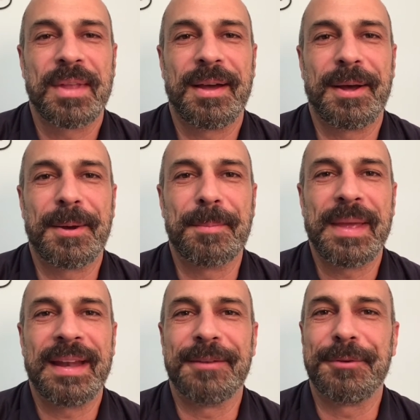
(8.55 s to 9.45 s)

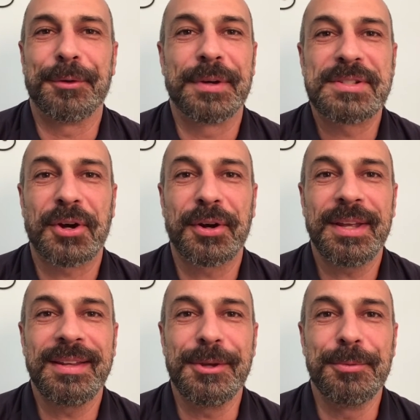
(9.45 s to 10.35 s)
And if you're
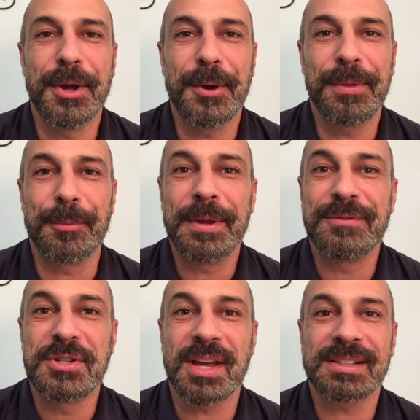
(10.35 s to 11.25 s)
returning, you know that we've
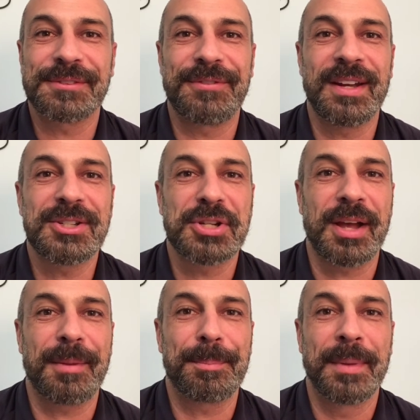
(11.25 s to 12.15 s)
just finished
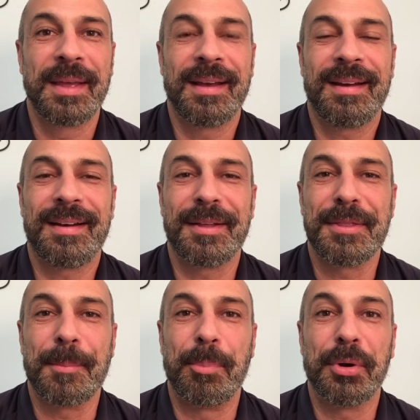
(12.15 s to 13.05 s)
up
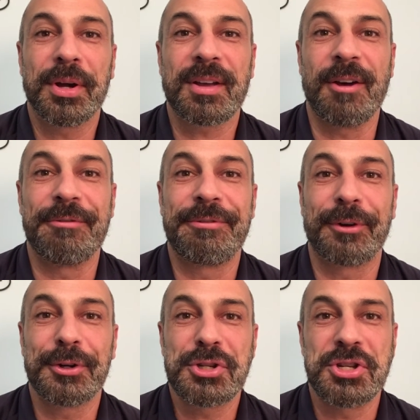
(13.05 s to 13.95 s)
the book of
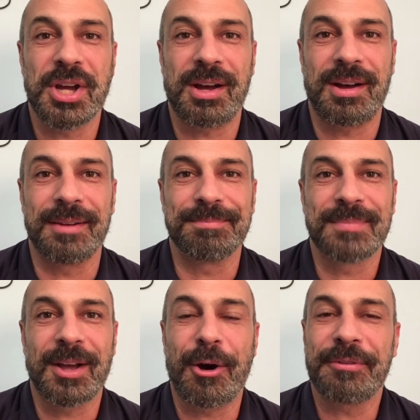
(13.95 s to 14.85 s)
1 John,
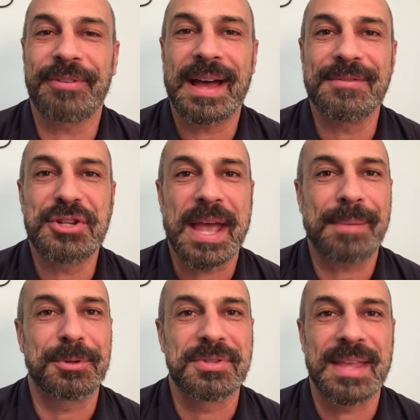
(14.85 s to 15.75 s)
all five
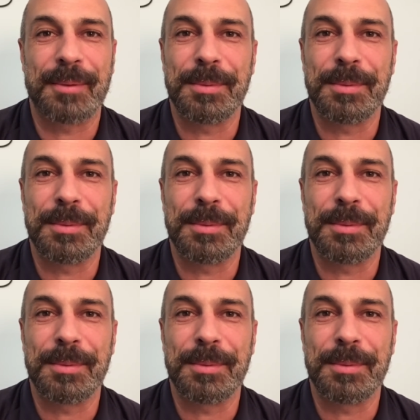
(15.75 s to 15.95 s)
chapters of that.